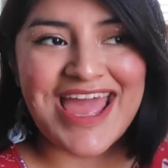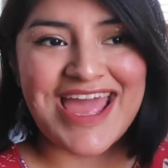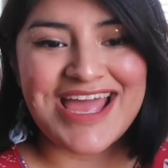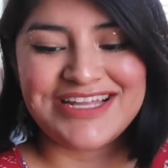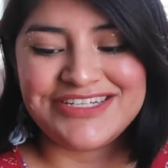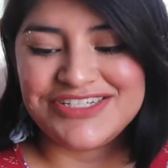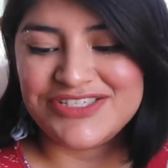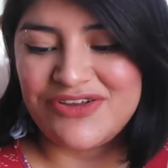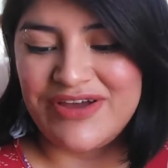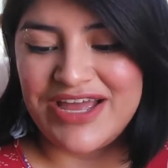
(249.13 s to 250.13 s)
and
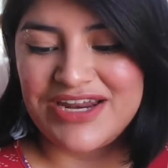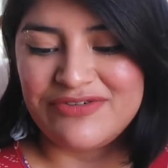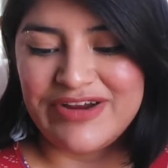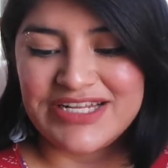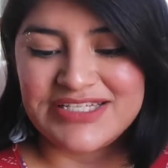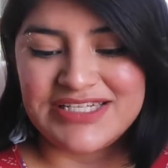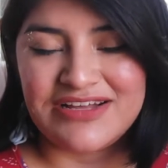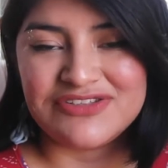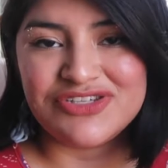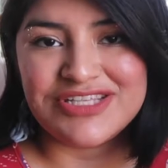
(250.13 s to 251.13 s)
just go ahead and write it
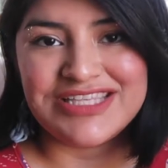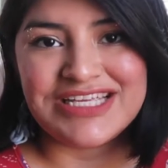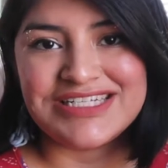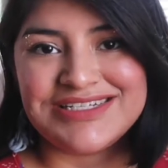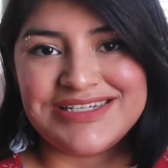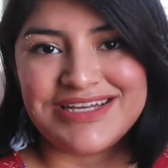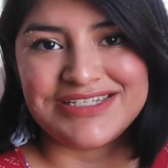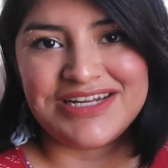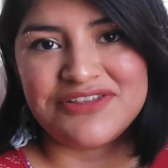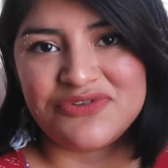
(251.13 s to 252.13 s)
down so that they can
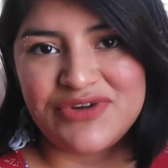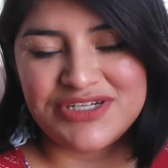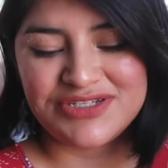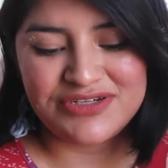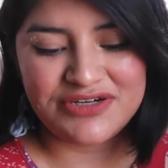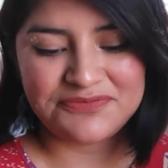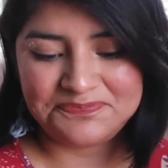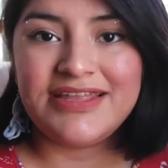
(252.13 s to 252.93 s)
deduct it at the register.